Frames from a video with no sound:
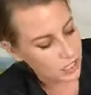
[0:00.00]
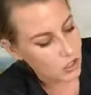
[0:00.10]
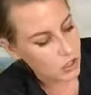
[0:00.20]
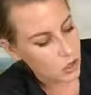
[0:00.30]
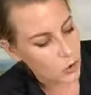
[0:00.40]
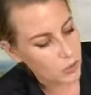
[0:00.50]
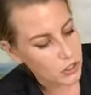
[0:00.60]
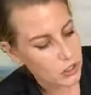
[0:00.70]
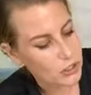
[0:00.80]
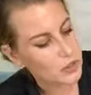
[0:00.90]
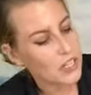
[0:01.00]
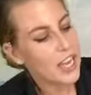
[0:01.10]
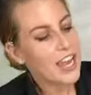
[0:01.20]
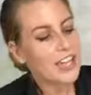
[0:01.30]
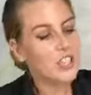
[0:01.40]
is so cute.
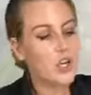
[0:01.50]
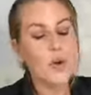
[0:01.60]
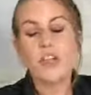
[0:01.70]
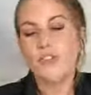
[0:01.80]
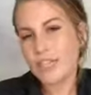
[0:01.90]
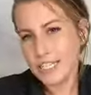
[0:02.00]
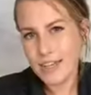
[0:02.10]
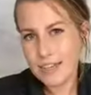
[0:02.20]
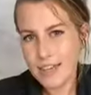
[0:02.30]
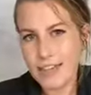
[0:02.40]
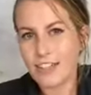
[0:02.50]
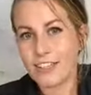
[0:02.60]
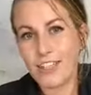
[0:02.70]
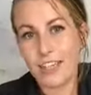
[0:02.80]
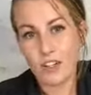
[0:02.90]
So the reason I think he
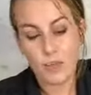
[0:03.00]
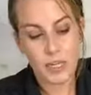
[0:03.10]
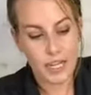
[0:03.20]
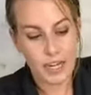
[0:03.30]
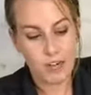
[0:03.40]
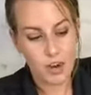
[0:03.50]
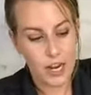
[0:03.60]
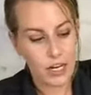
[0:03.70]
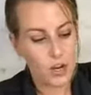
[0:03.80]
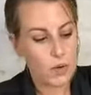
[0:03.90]
looks a little bit like a rhino